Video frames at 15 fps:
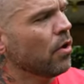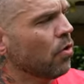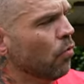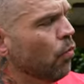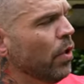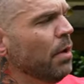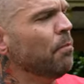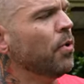
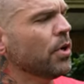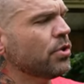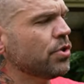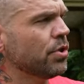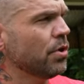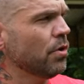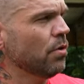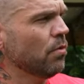If we
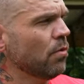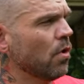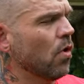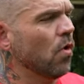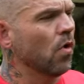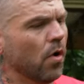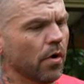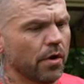put you
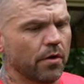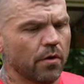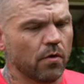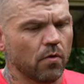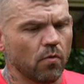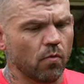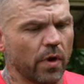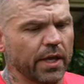on
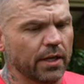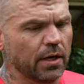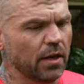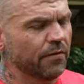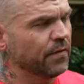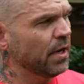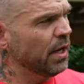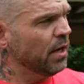
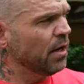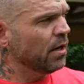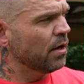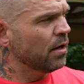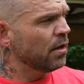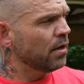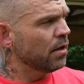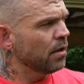weightlifting,
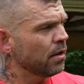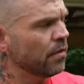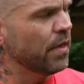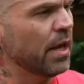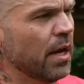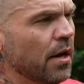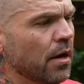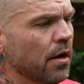
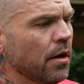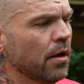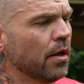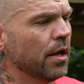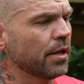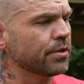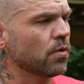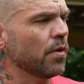then
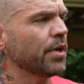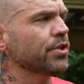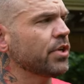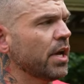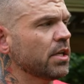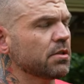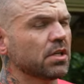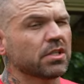it's going to
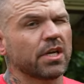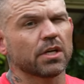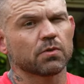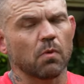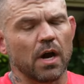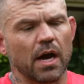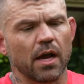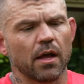change, because
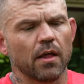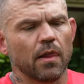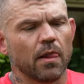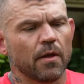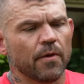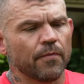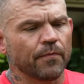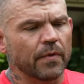here's why.
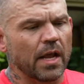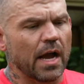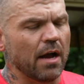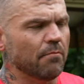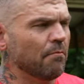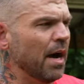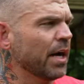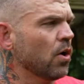
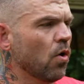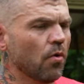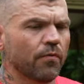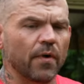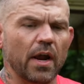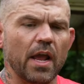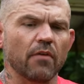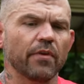I, my goal
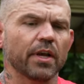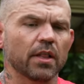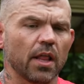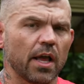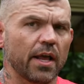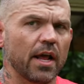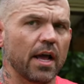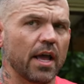for every
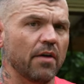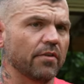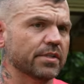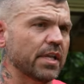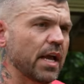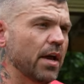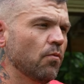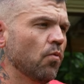client I have is
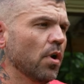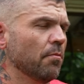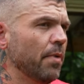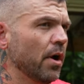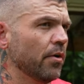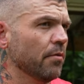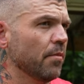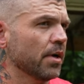to add one
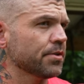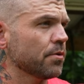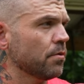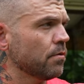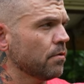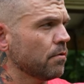pound of muscle.